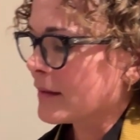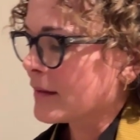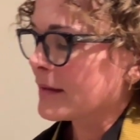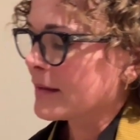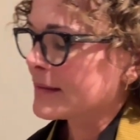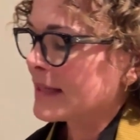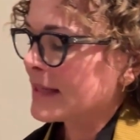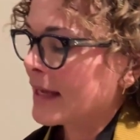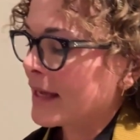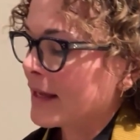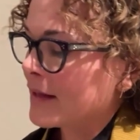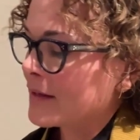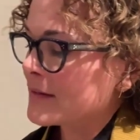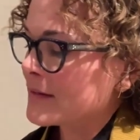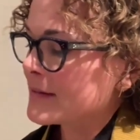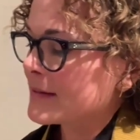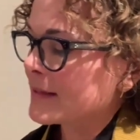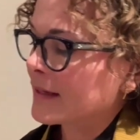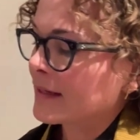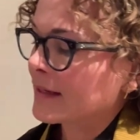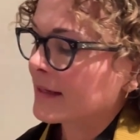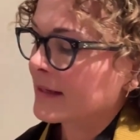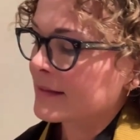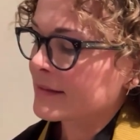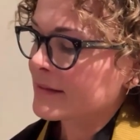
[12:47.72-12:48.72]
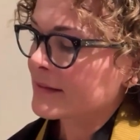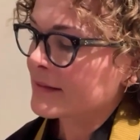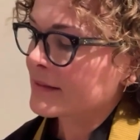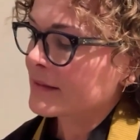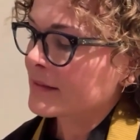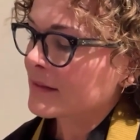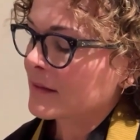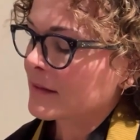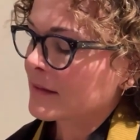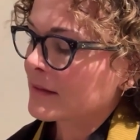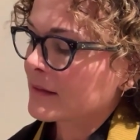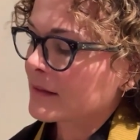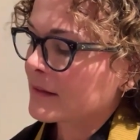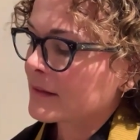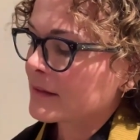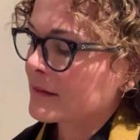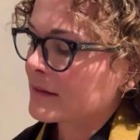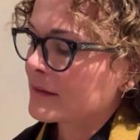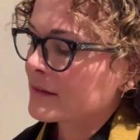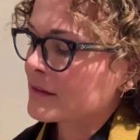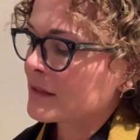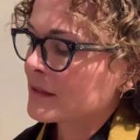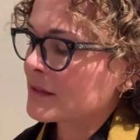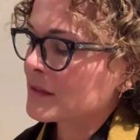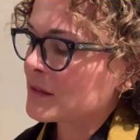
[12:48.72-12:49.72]
tells us
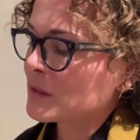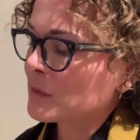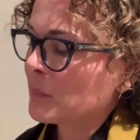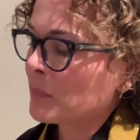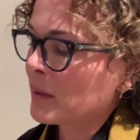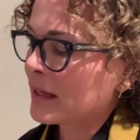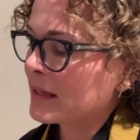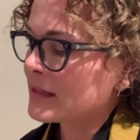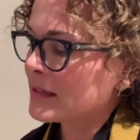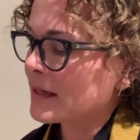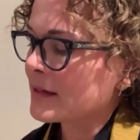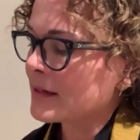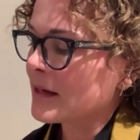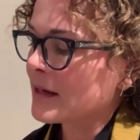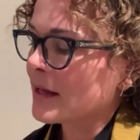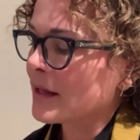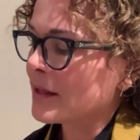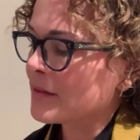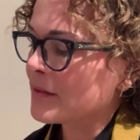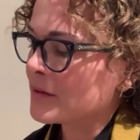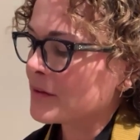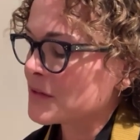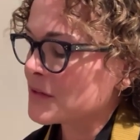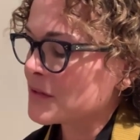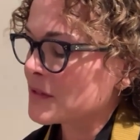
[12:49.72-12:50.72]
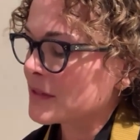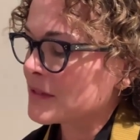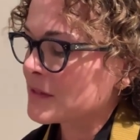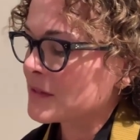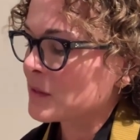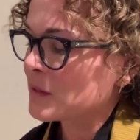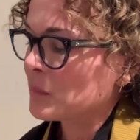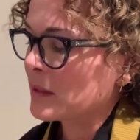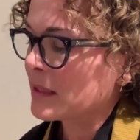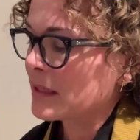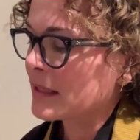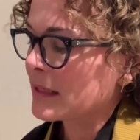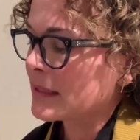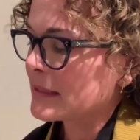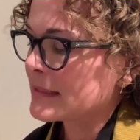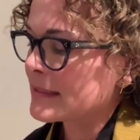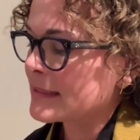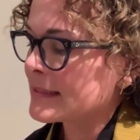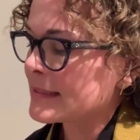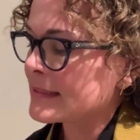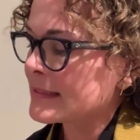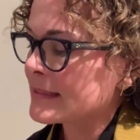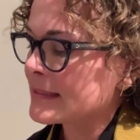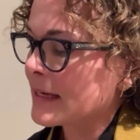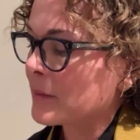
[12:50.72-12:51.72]
to depend on others is to be
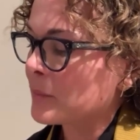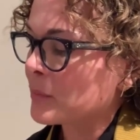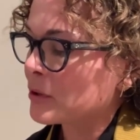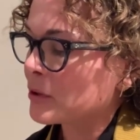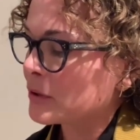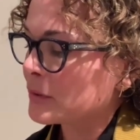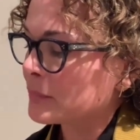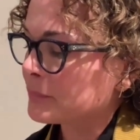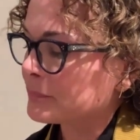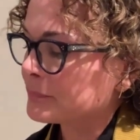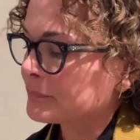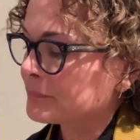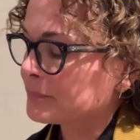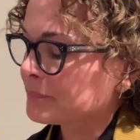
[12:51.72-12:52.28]
unstable.